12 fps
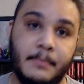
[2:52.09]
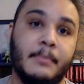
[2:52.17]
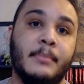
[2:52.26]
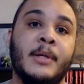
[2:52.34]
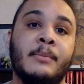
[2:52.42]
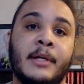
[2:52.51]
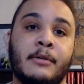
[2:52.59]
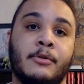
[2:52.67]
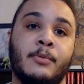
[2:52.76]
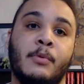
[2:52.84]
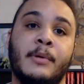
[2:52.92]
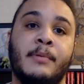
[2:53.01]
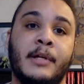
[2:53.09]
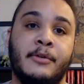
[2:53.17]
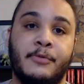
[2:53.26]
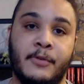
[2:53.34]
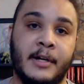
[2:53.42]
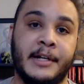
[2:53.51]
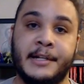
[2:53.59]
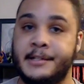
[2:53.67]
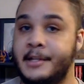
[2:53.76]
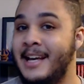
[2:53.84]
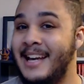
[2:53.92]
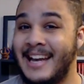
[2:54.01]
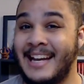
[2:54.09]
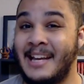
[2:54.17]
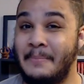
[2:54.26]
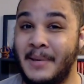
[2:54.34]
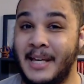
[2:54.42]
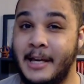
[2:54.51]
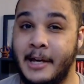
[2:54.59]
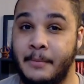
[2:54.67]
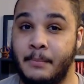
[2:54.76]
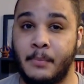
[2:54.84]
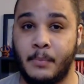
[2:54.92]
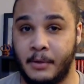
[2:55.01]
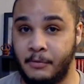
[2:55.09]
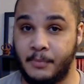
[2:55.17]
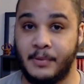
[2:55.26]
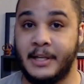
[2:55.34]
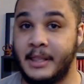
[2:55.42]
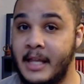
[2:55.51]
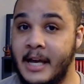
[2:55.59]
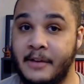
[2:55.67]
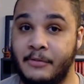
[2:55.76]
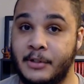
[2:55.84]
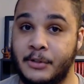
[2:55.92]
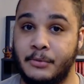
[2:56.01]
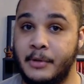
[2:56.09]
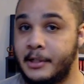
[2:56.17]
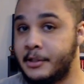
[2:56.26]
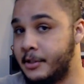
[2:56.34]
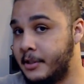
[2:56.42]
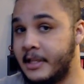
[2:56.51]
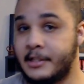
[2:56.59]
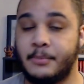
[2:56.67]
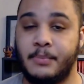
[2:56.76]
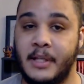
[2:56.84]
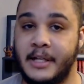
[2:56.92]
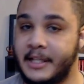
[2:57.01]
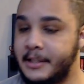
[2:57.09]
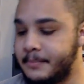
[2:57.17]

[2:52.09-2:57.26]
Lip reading: Me and my group, we play on Fridays at 8 p.m. and we play live on Twitch. That's a plugin.